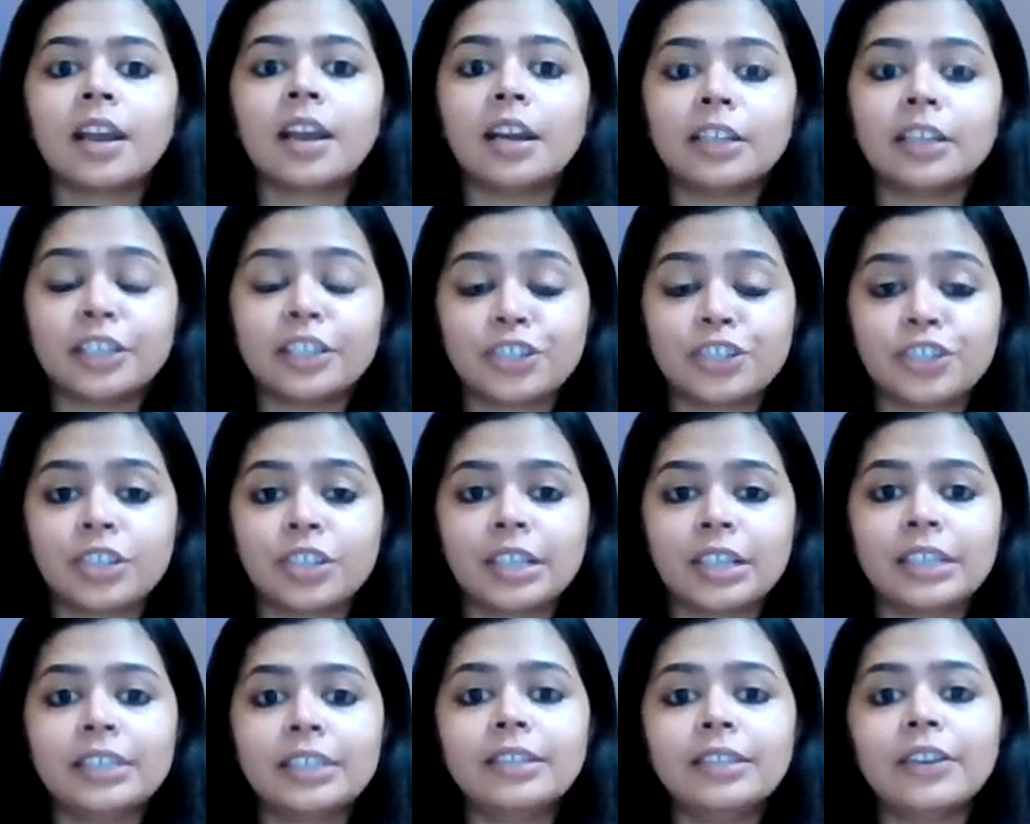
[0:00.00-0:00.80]

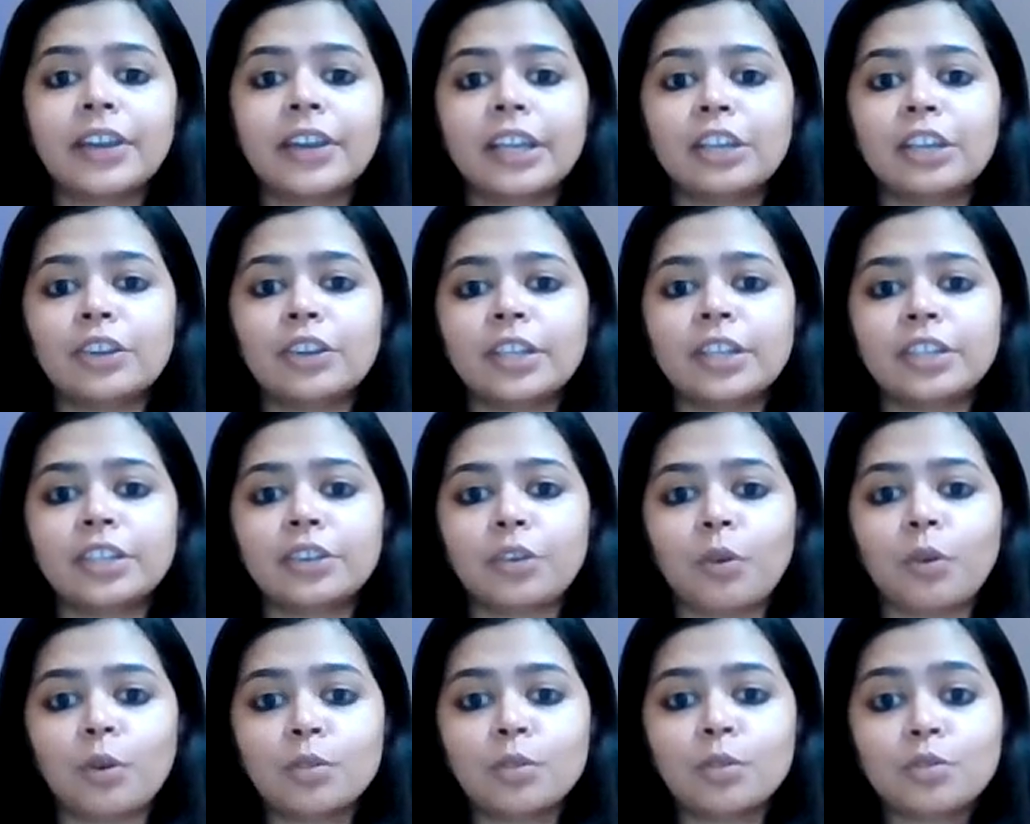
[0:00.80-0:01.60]
Additionally, the
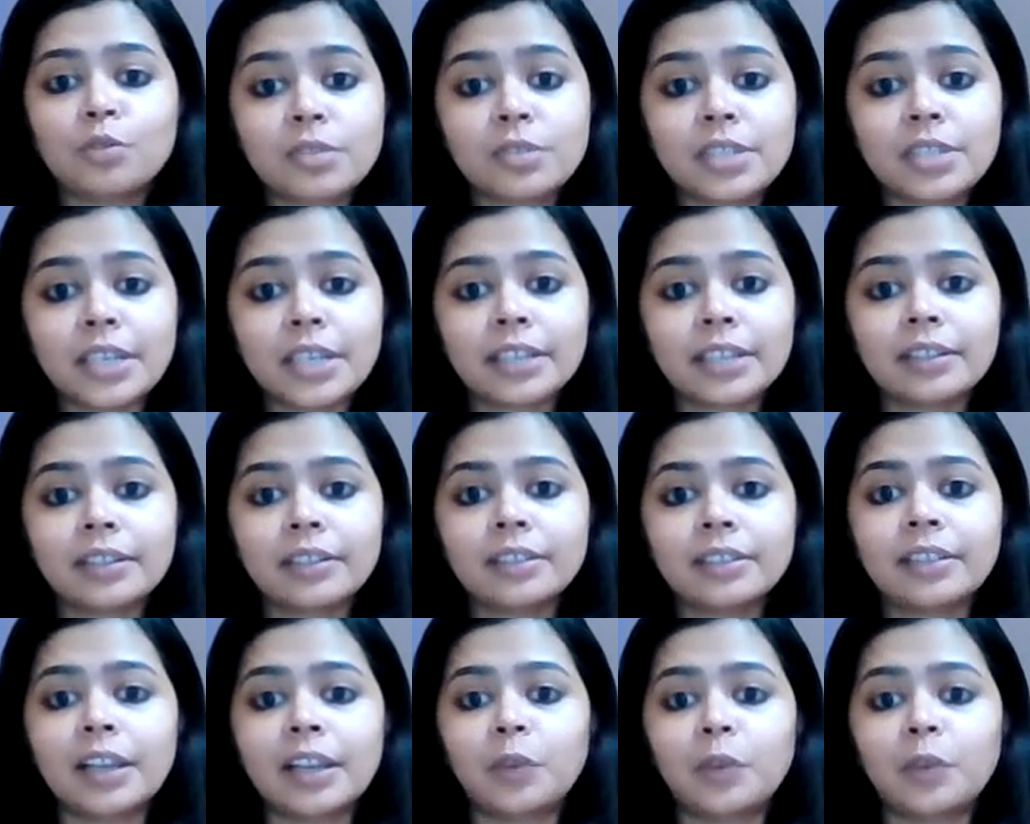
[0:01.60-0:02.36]
regulator also stated